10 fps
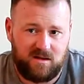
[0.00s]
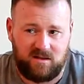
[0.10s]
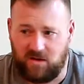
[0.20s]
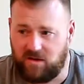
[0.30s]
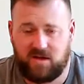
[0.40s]

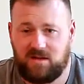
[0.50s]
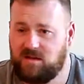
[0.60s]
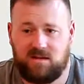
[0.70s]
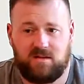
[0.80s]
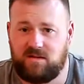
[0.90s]
look,
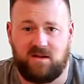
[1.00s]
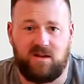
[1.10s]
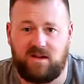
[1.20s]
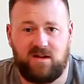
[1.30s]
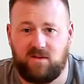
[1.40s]
you
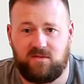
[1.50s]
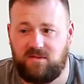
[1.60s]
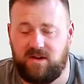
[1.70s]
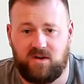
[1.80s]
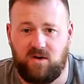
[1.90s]
didn't
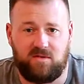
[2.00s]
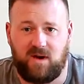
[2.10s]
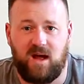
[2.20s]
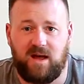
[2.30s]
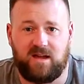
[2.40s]
get there
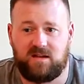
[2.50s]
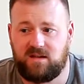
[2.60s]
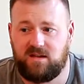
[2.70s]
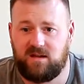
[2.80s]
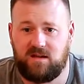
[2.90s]
overnight.
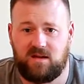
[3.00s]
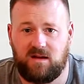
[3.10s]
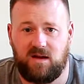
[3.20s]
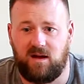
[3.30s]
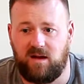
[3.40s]

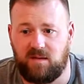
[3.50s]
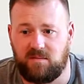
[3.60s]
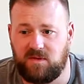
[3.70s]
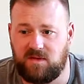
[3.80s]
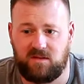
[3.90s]

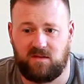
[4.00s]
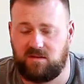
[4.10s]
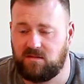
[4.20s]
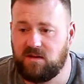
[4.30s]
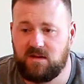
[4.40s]
You didn't
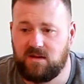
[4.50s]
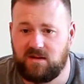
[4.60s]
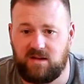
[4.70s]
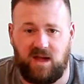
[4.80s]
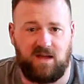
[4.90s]

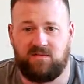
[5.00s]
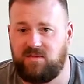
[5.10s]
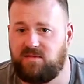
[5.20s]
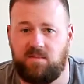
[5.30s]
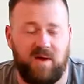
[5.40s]
gain
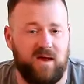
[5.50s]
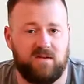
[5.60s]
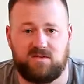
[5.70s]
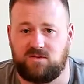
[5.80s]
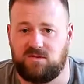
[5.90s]
50
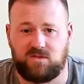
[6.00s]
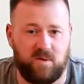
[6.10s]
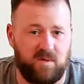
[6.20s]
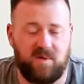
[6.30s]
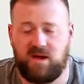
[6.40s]
pounds or
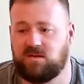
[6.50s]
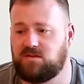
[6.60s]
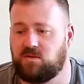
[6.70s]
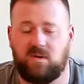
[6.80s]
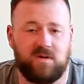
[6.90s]
20 pounds
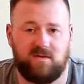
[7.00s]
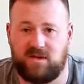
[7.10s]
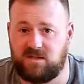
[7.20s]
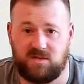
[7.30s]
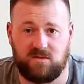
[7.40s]
or whatever
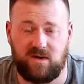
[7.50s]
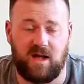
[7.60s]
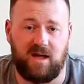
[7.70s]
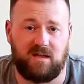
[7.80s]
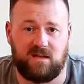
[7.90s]
it is
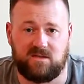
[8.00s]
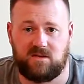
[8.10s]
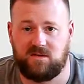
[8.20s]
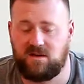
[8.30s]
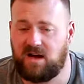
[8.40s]
overnight. And so
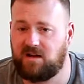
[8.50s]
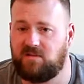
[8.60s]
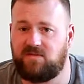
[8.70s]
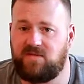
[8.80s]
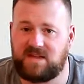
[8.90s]
you're not going
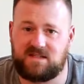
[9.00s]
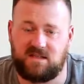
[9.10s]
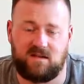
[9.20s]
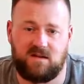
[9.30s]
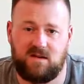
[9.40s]
to fix
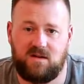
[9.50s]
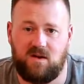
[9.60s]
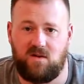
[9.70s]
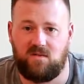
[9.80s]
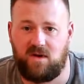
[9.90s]
it
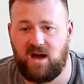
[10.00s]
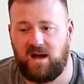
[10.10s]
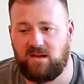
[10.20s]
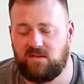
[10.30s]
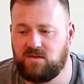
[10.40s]

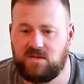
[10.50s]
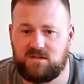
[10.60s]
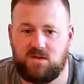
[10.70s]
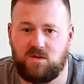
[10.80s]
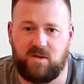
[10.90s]
overnight. There
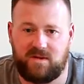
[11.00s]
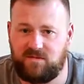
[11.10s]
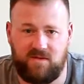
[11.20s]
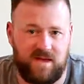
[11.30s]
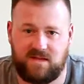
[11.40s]
is no quick
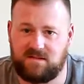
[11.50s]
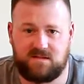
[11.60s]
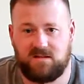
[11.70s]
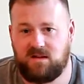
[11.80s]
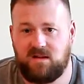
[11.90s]

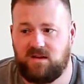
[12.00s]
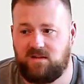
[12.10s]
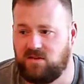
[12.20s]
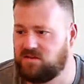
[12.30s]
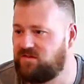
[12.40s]
fix.
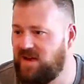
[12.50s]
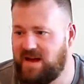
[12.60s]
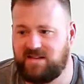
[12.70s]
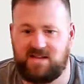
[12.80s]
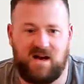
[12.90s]
There's
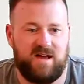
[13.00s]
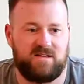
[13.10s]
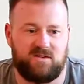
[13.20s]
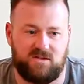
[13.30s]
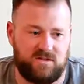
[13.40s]
fad
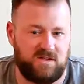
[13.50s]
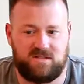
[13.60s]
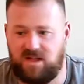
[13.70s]
diets, there's this,